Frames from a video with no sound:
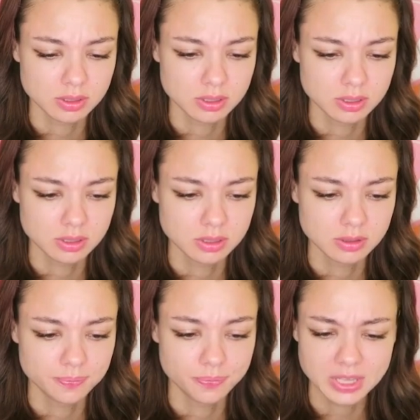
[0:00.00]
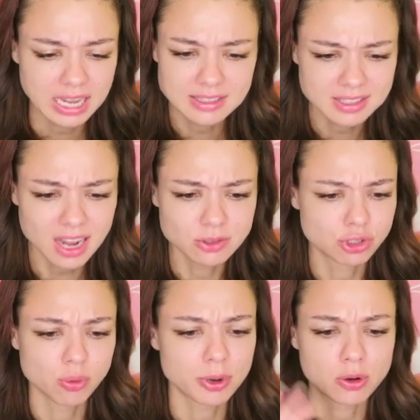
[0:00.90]
blood. I don't
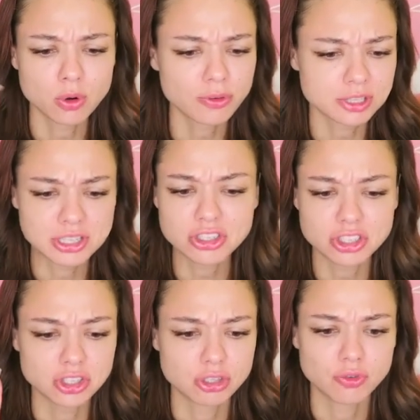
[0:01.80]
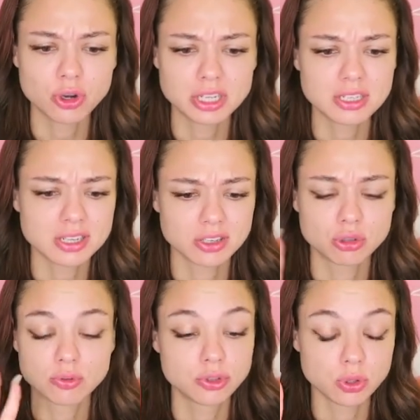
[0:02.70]
know anything about blood and I
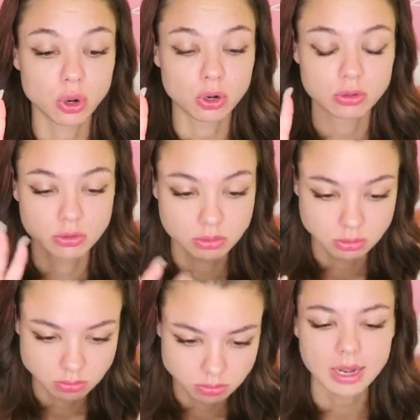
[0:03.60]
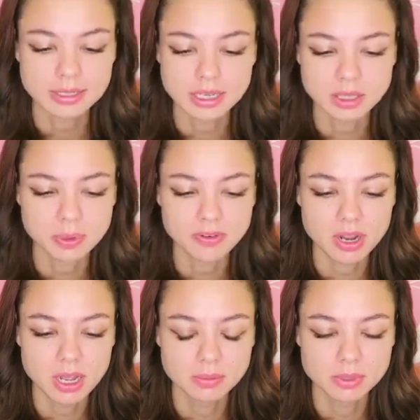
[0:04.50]
don't want to know. Okay,
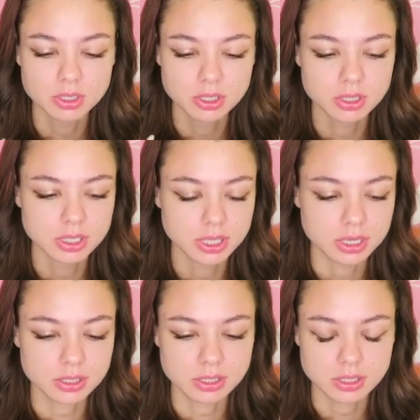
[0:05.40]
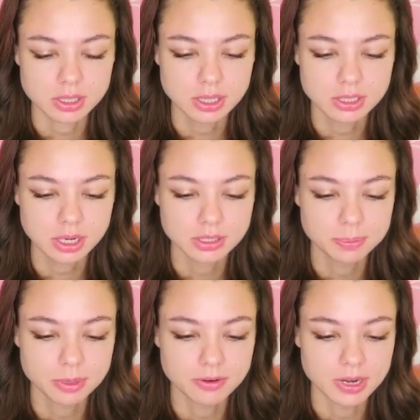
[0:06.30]
let's send them to eat. These
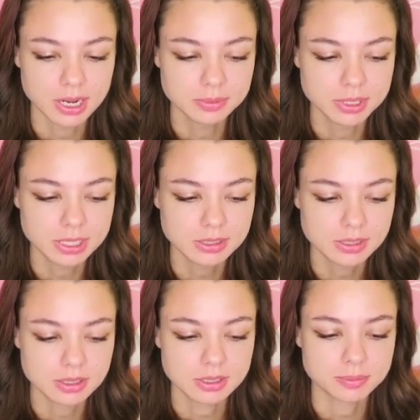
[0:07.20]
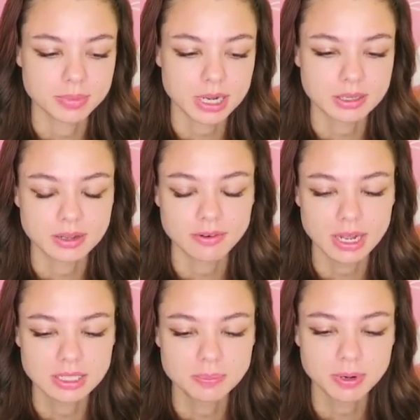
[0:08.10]
guys too.
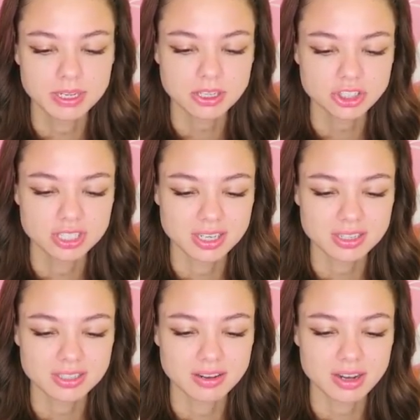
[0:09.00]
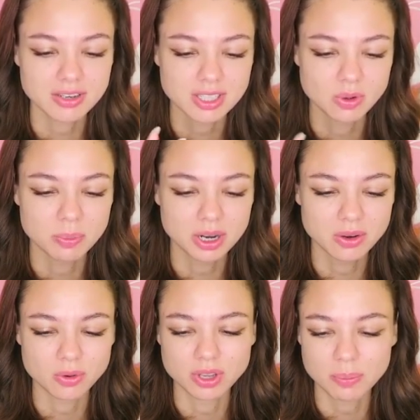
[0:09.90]
Becca, come on, go grab some snacks
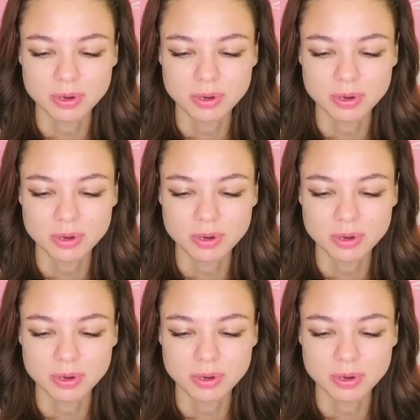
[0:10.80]
and don't